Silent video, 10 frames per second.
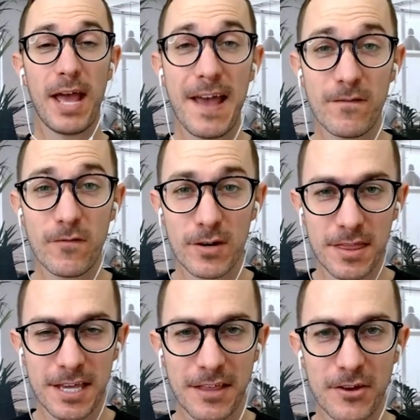
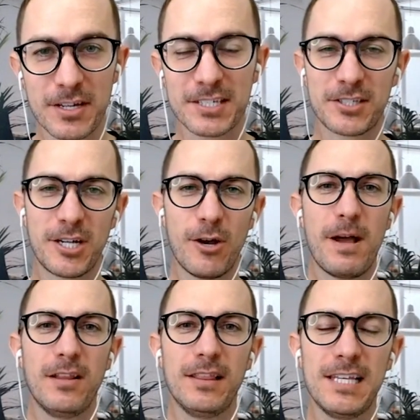everything there is to know
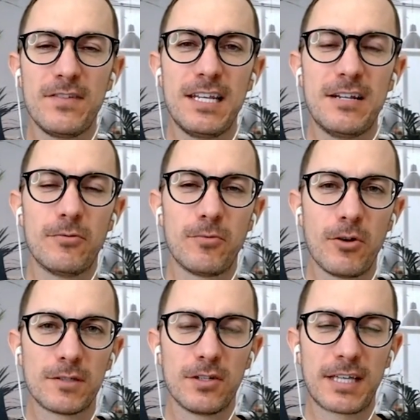about living in
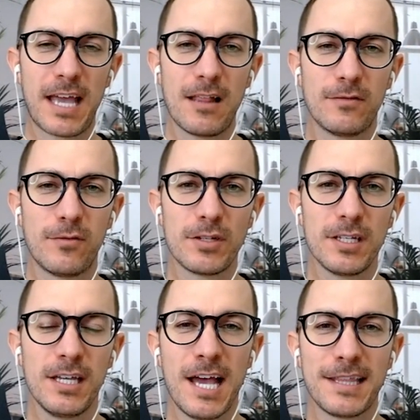Roseville, California,
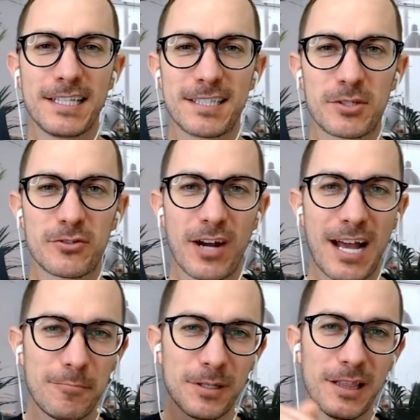then
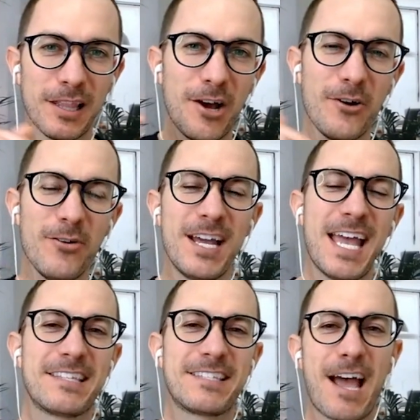subscribe below
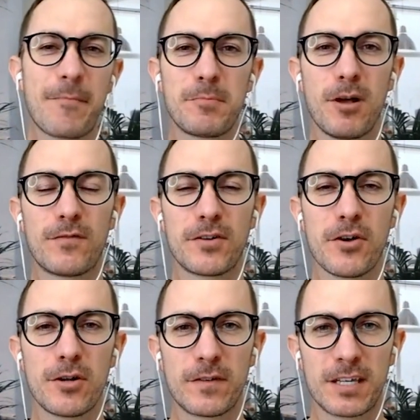and tap the bell for
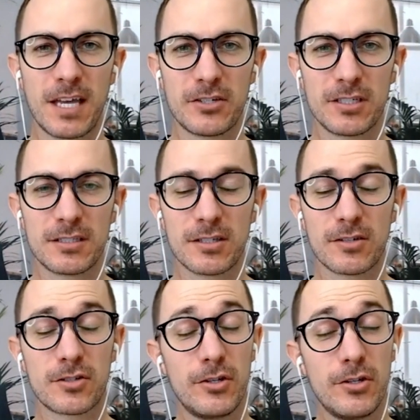notifications
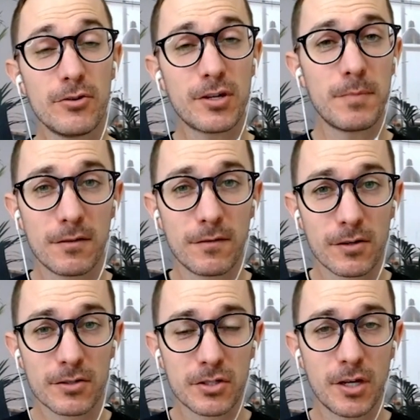so you can be the
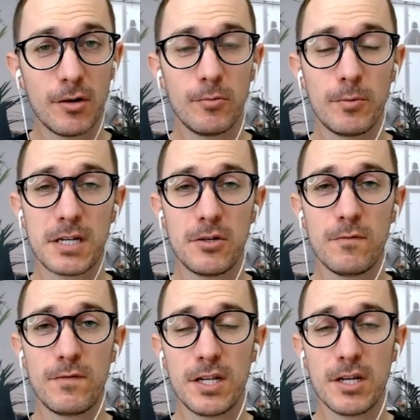first to know when a new
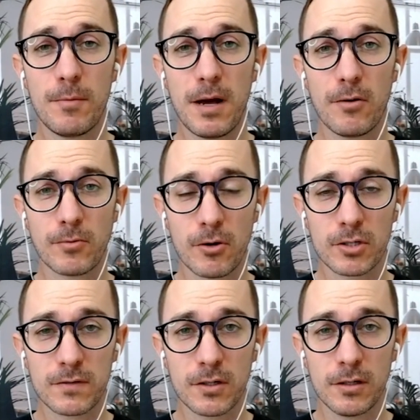video about
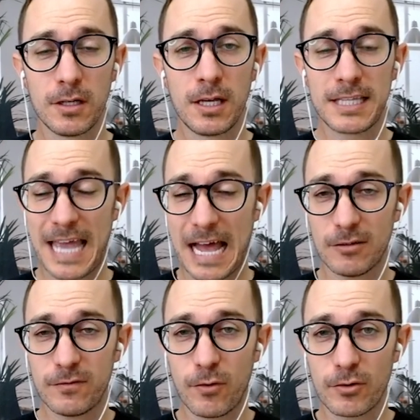Roseville,
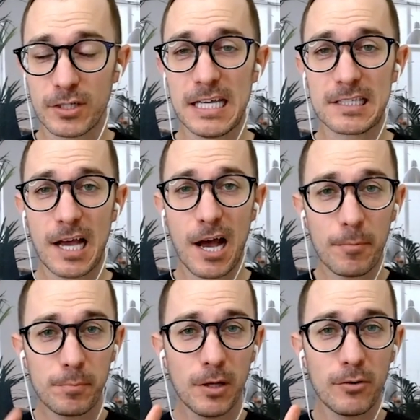California is
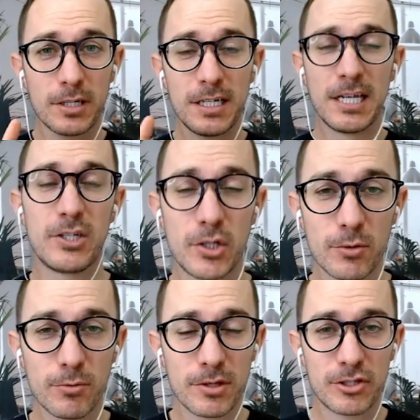uploaded
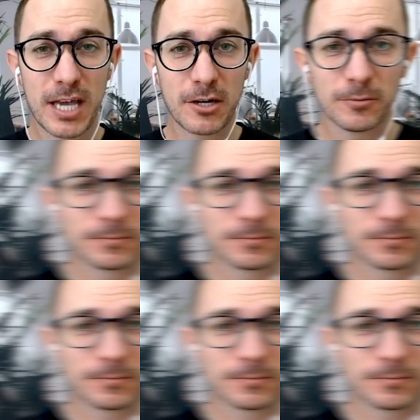to the channel.